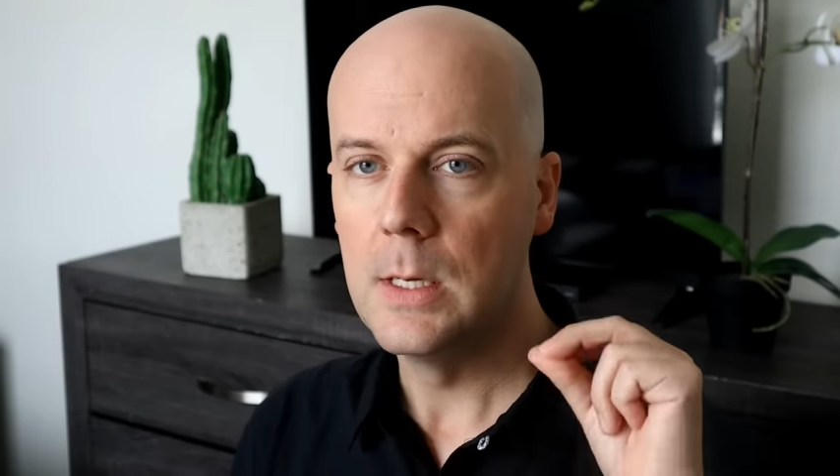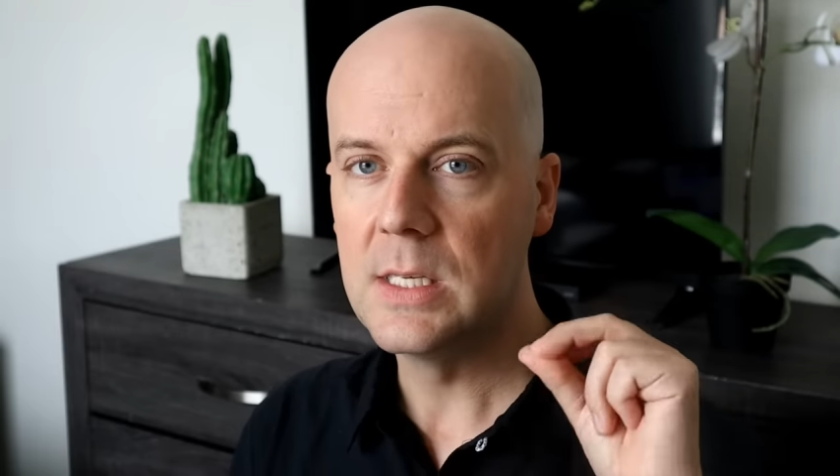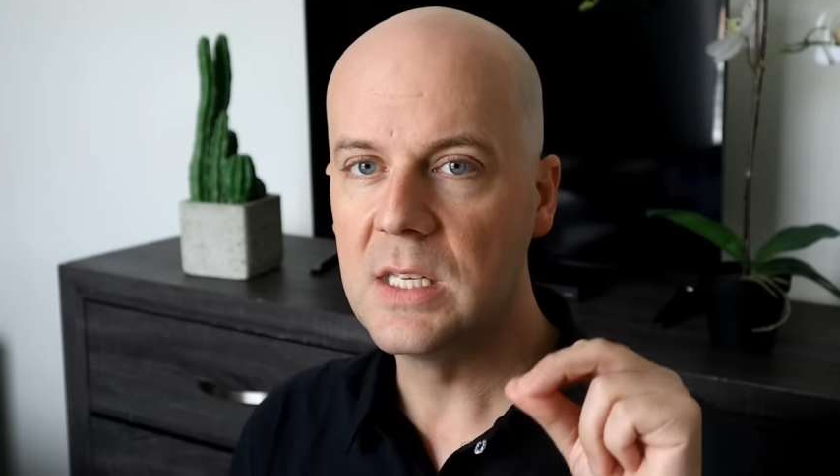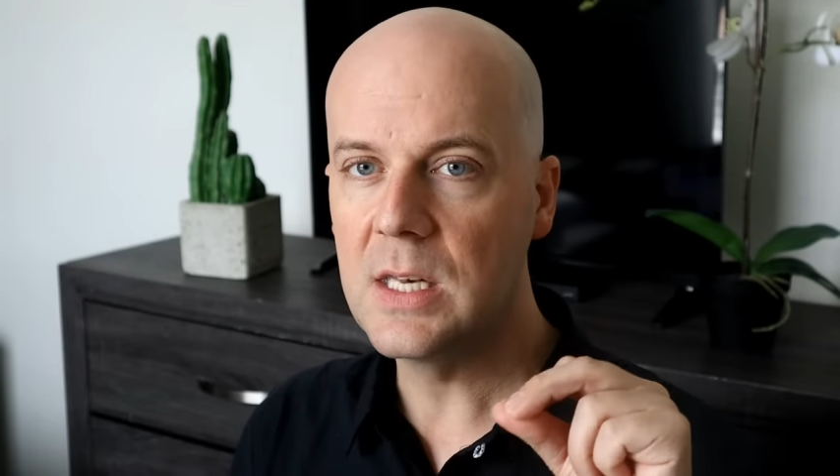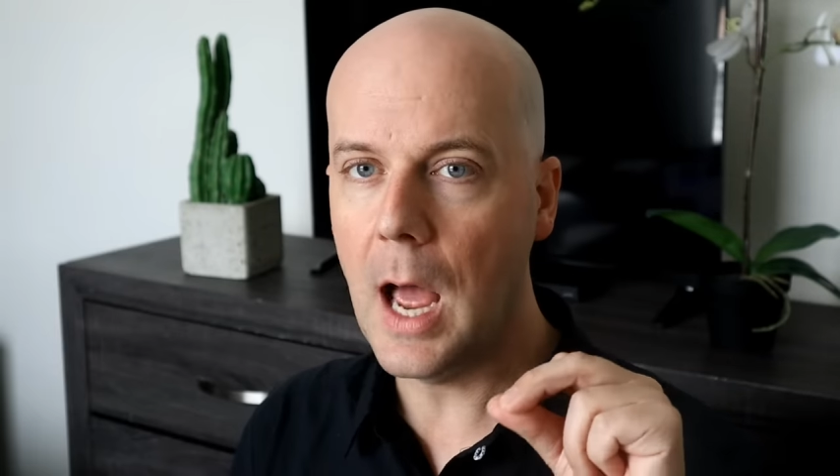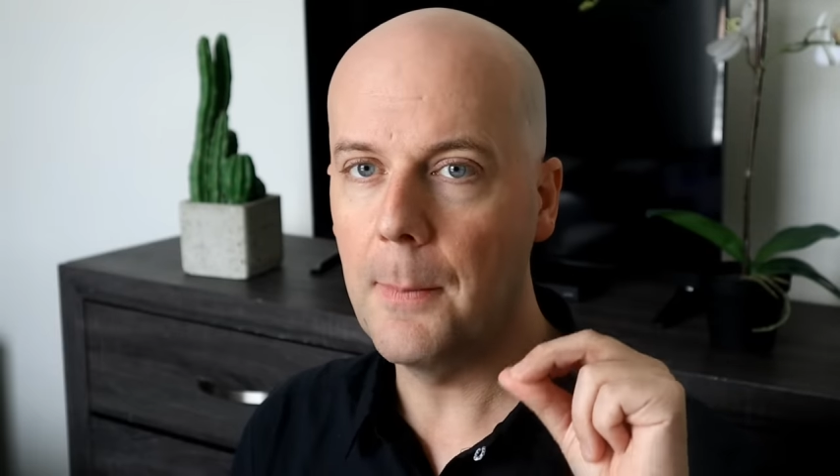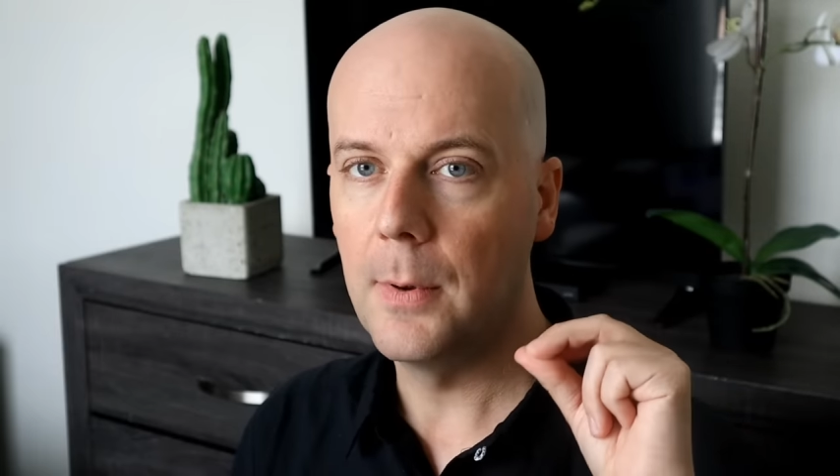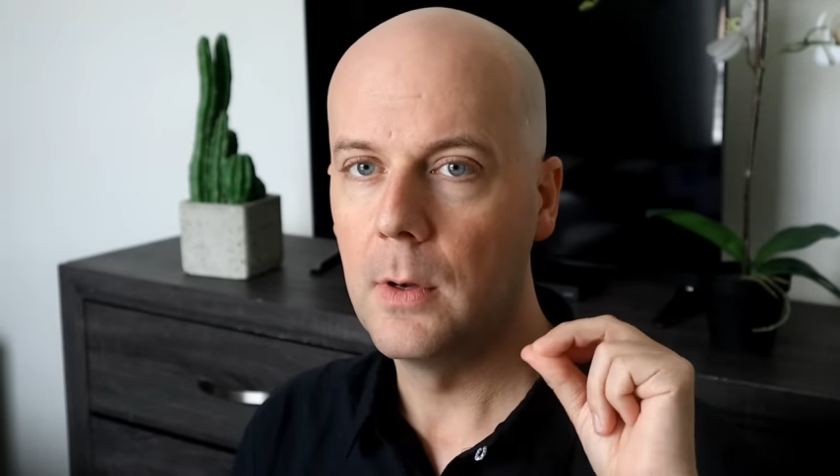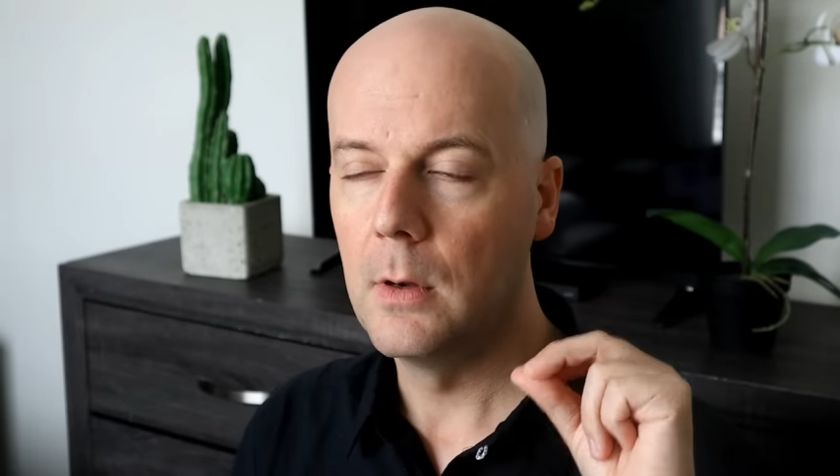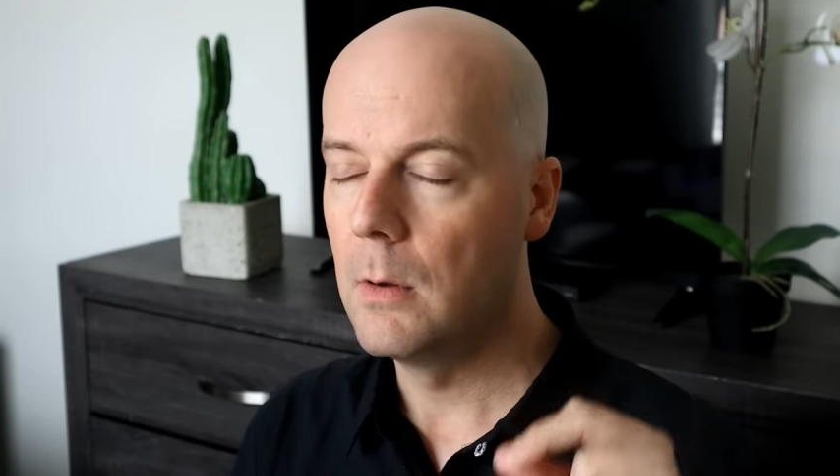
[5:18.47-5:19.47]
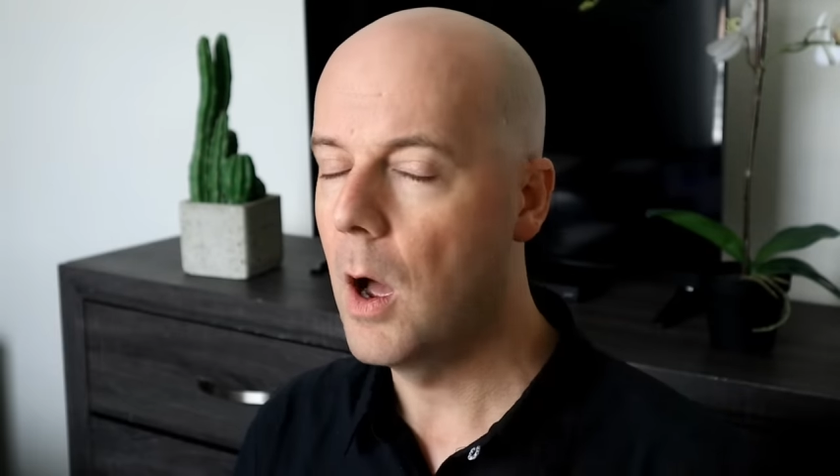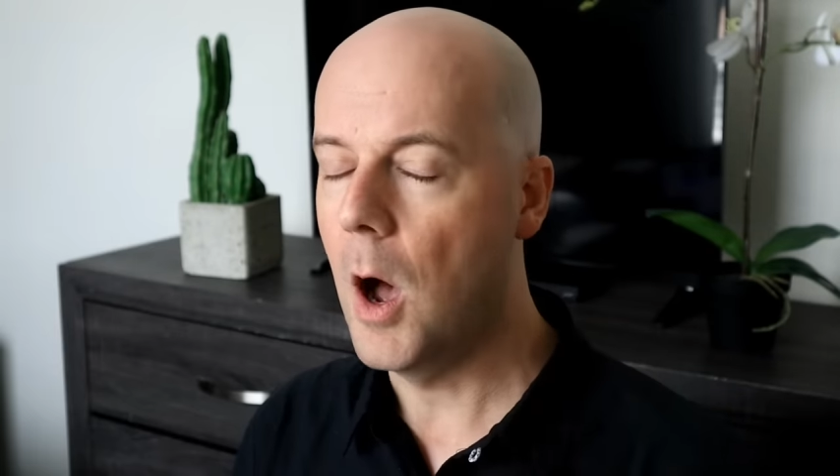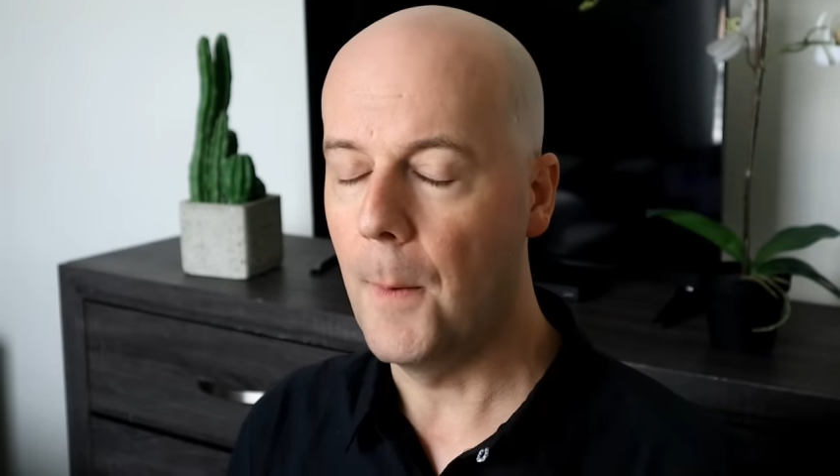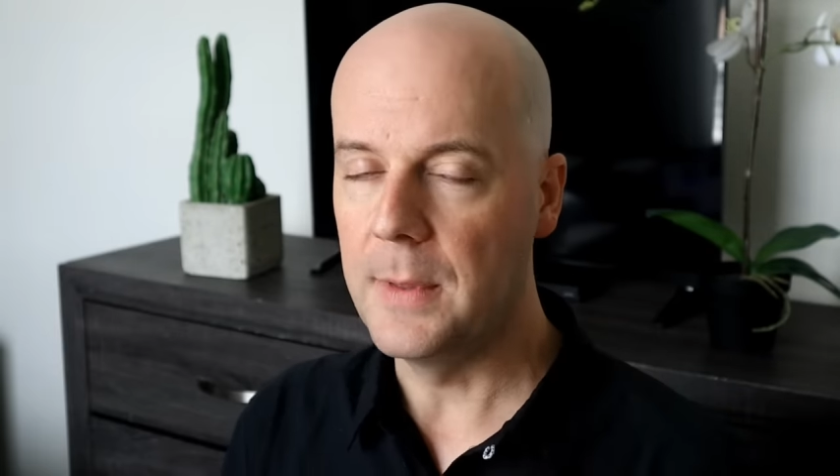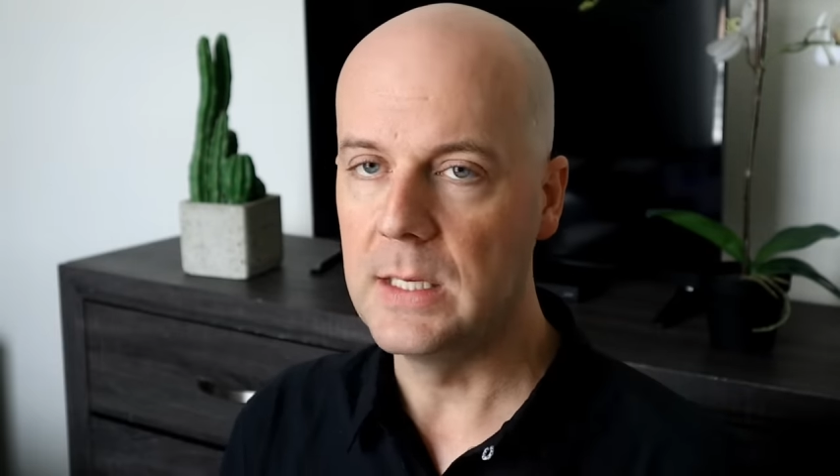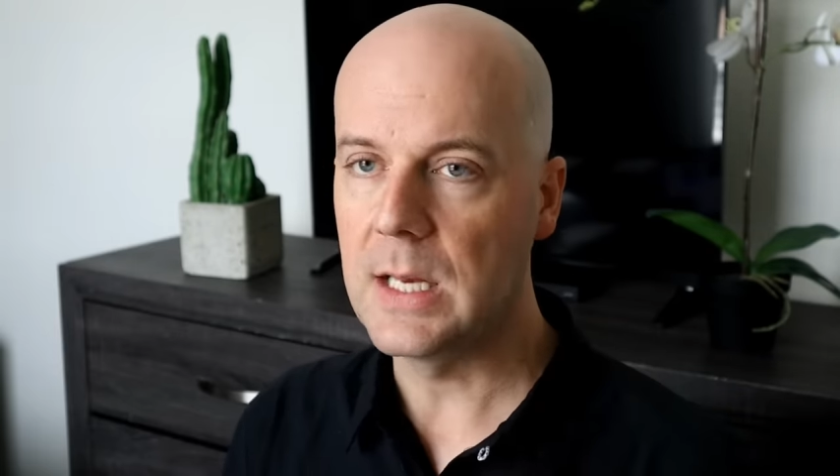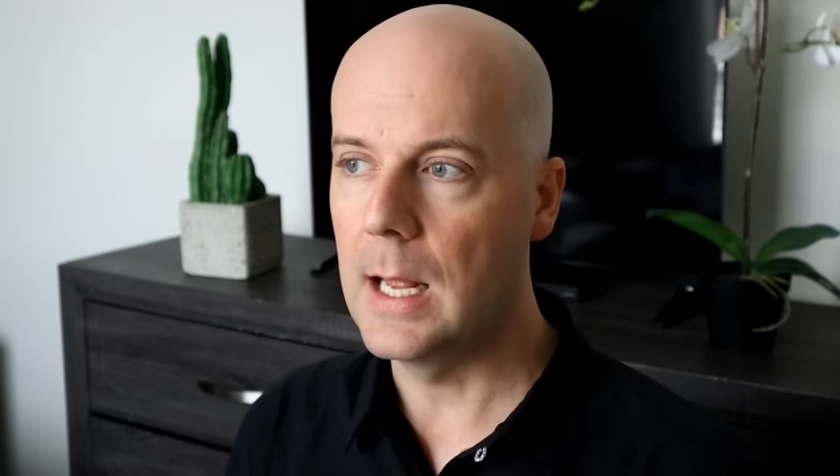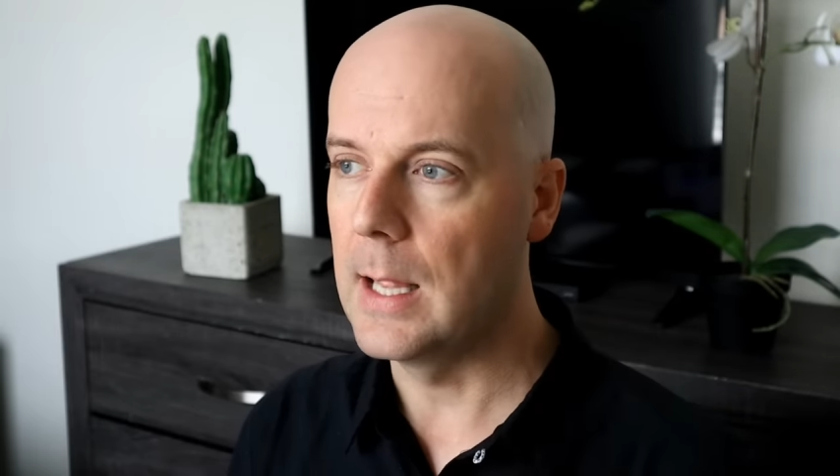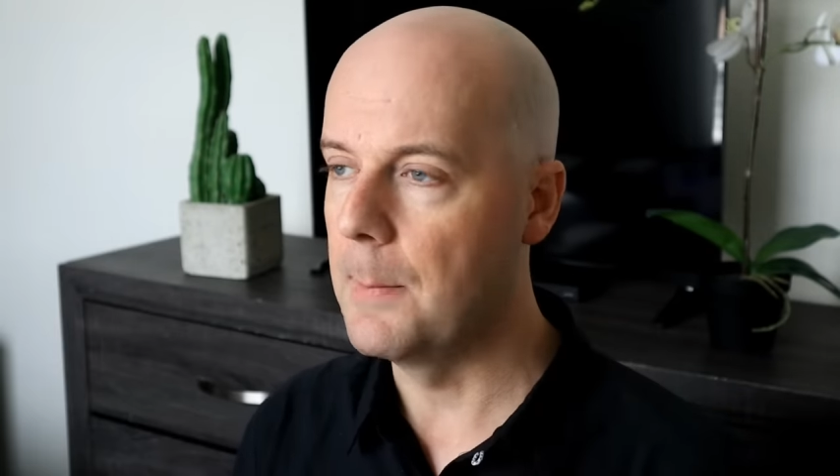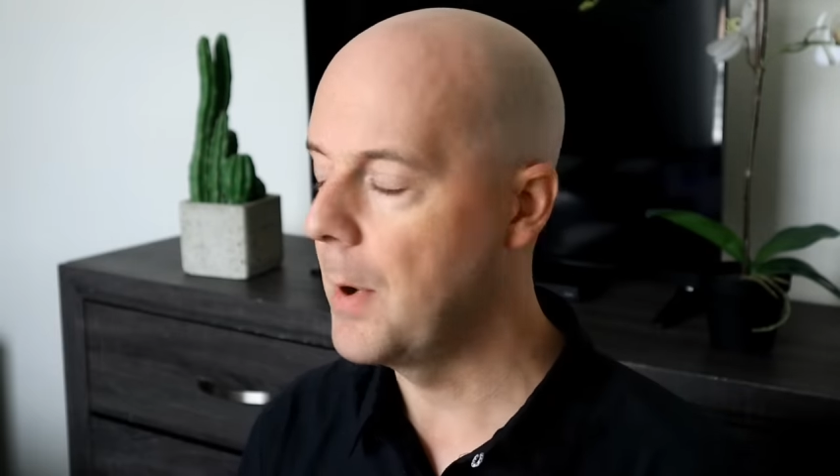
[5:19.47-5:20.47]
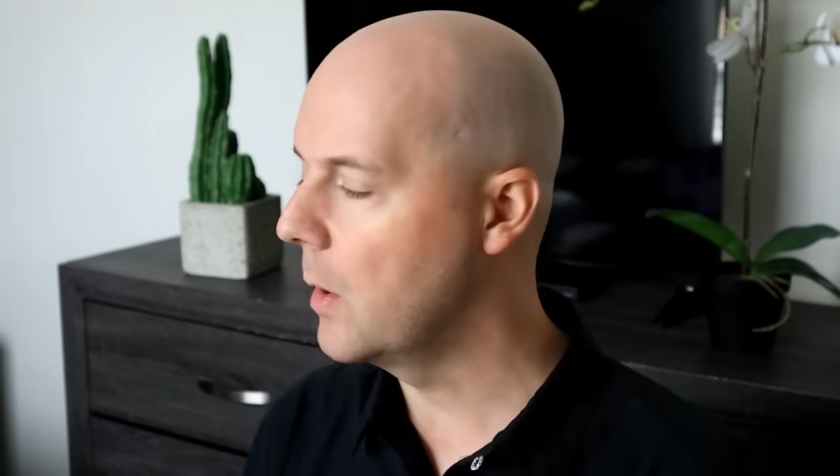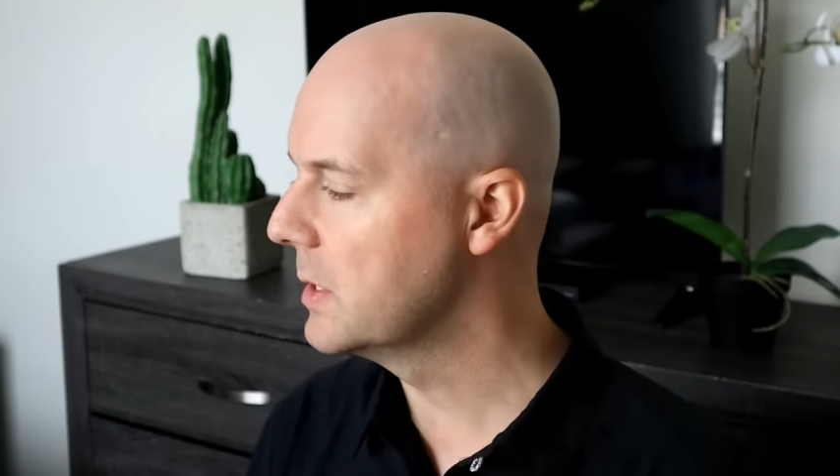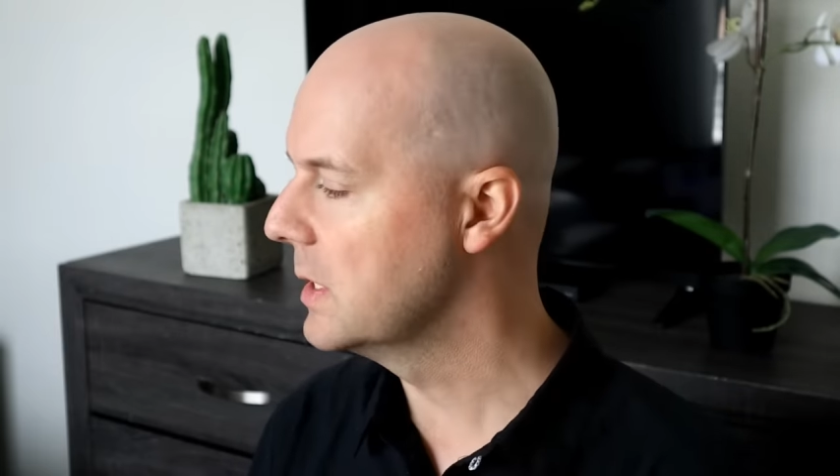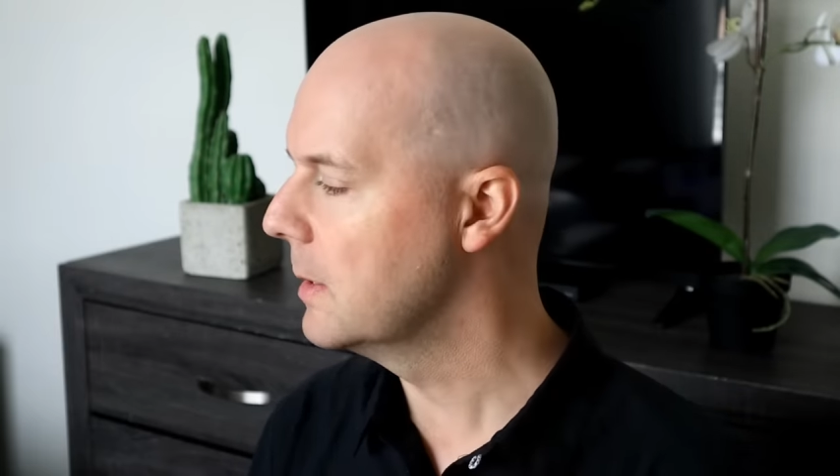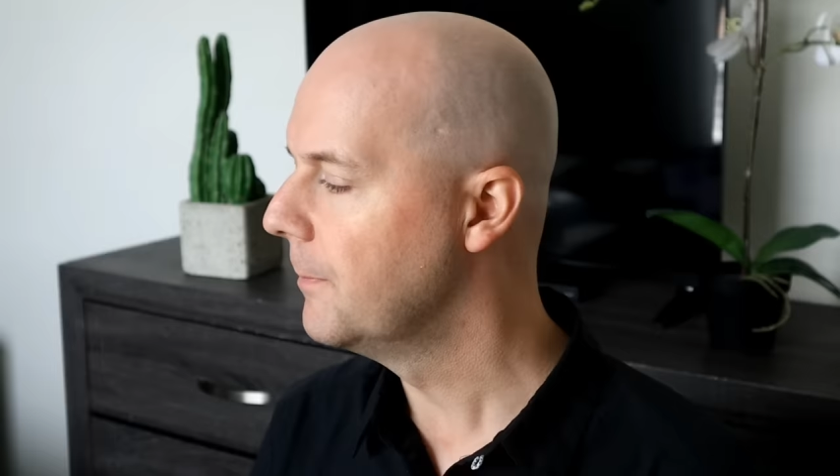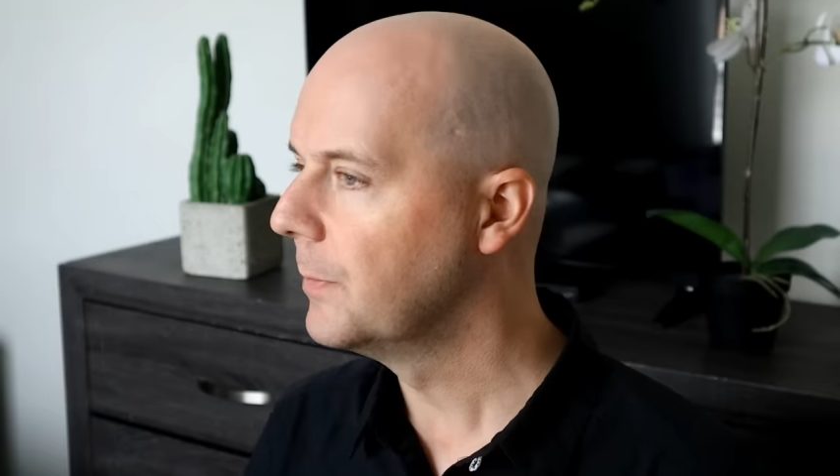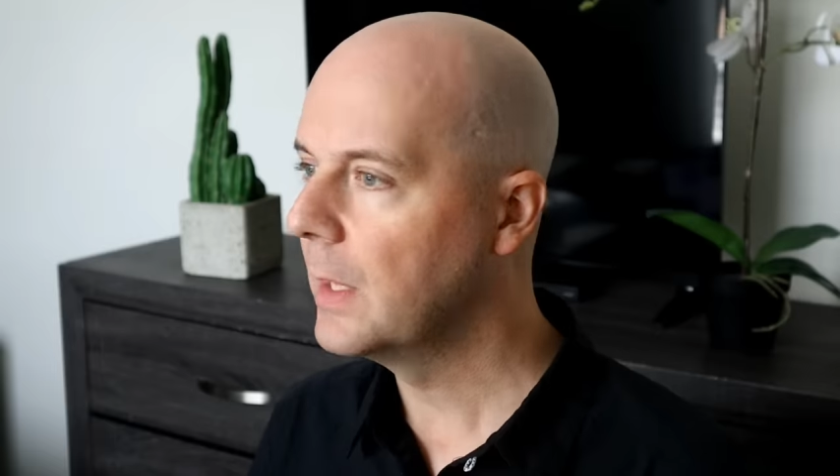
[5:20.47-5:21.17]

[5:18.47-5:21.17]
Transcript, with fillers: stop um, these online piracy.